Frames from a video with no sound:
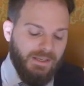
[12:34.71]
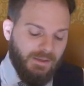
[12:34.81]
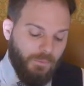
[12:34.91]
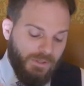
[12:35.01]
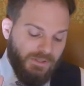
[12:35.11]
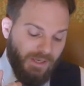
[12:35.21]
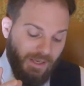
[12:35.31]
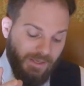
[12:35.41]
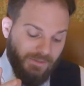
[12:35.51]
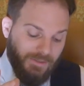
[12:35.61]
which
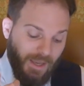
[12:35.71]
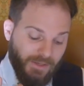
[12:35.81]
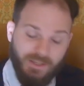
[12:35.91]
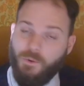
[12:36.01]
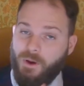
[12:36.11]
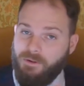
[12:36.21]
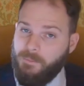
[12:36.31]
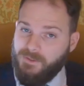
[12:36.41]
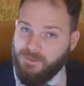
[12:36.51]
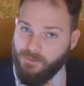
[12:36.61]
is actually quite
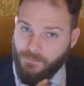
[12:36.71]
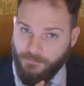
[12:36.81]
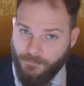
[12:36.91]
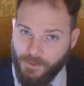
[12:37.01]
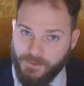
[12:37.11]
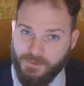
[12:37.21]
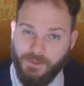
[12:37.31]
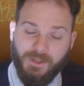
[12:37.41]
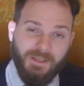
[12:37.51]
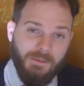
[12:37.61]
reminiscent of the first
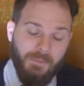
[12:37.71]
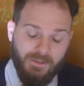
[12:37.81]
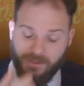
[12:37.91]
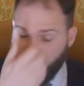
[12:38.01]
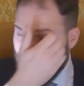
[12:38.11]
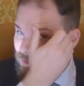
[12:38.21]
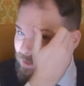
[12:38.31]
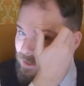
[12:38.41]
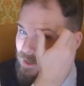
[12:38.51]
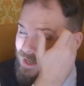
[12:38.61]
third. I did mention it
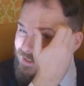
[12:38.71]
earlier.